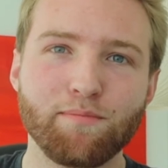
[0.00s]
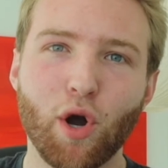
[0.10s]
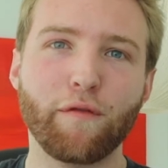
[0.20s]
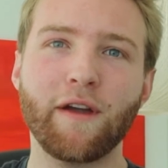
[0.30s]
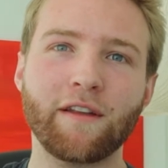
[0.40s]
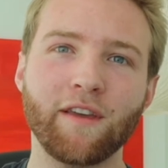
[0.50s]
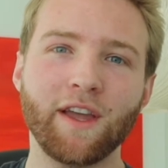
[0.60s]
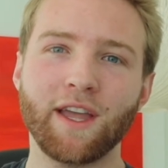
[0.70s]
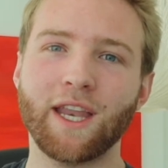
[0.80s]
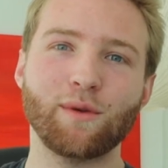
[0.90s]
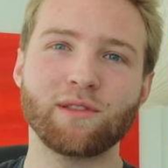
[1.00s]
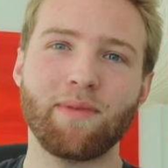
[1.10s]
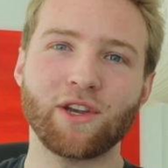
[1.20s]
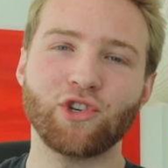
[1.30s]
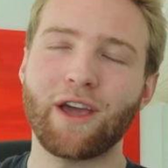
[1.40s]
perfect and he was the
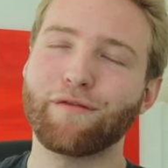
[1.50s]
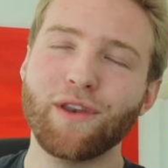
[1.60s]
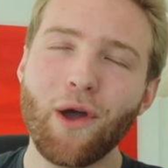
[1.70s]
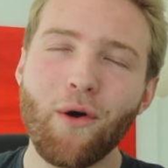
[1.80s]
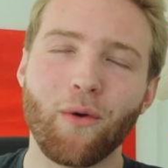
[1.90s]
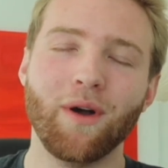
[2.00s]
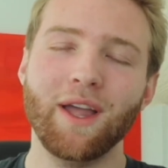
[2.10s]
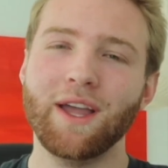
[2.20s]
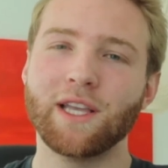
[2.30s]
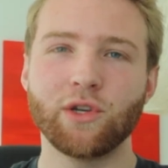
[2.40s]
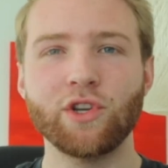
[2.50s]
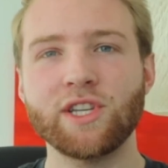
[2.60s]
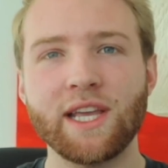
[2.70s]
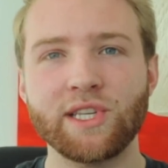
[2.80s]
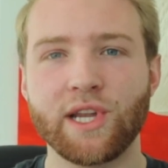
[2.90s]
best chef? No. So it just
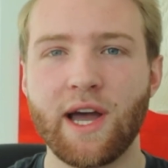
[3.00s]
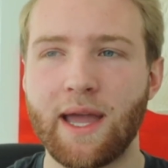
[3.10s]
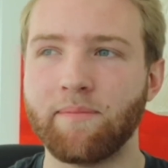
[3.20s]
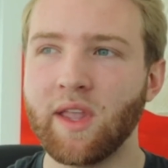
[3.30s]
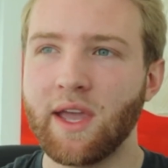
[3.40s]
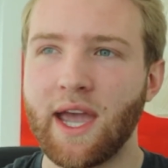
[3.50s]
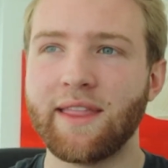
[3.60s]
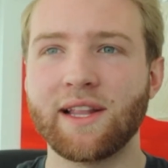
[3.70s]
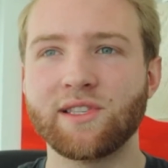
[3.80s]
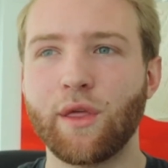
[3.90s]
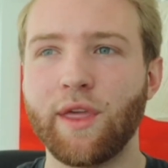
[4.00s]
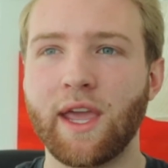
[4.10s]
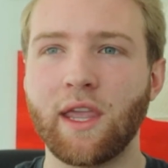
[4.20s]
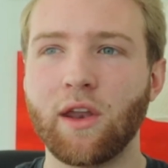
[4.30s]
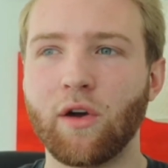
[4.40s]
takes time. And that's the
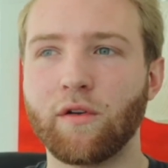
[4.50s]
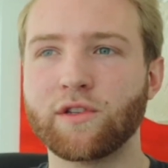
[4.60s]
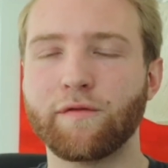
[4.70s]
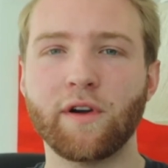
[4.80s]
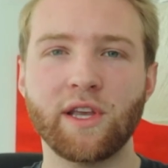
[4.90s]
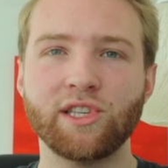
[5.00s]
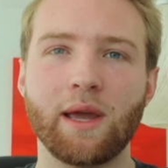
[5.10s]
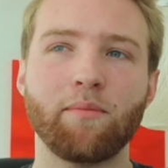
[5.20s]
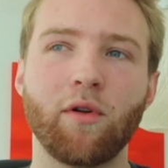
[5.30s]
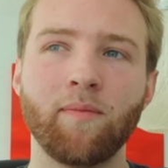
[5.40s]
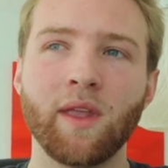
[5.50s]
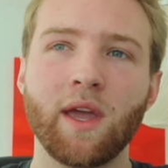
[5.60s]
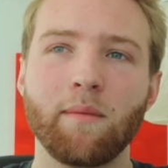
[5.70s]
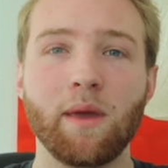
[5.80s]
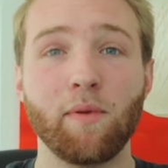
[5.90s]
thing, you know. So for an example,
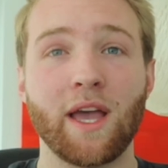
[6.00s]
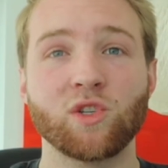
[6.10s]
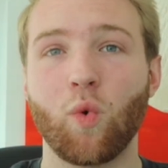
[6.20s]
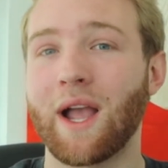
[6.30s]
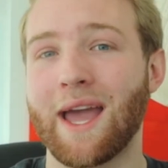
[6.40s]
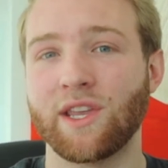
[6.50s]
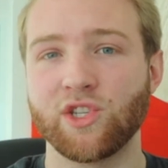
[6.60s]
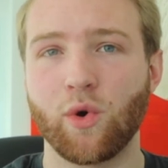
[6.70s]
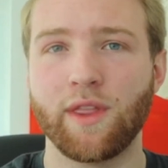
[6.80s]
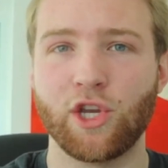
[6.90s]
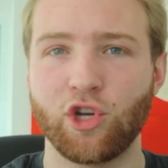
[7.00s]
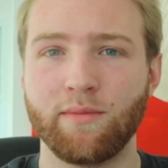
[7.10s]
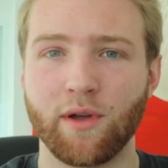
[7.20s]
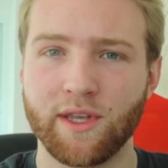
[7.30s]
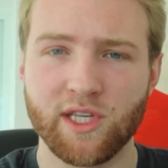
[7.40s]
people ask what kind of store they should
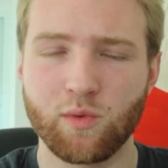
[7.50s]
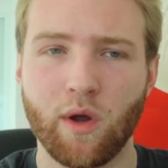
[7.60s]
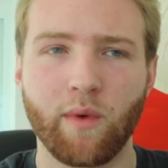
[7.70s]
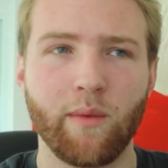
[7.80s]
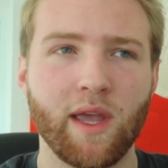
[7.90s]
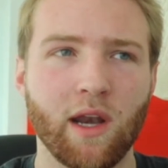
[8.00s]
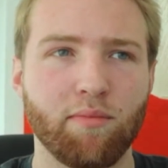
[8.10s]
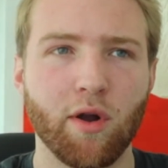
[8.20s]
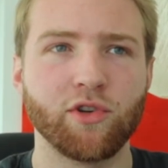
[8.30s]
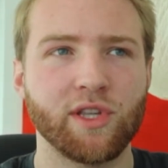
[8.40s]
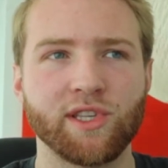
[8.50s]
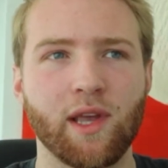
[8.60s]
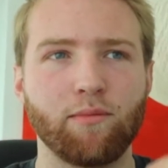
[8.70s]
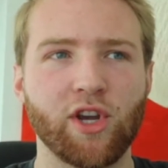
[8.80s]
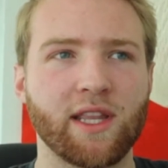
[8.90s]
build. This is one way we can approach this
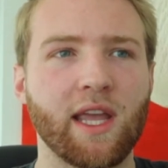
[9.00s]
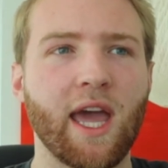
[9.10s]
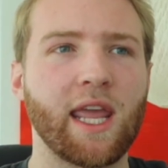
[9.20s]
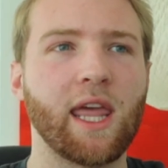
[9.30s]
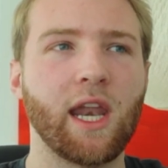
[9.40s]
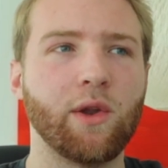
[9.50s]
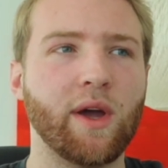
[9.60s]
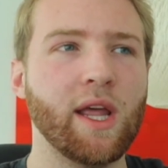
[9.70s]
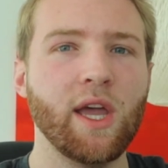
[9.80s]
subject and kind of get into it.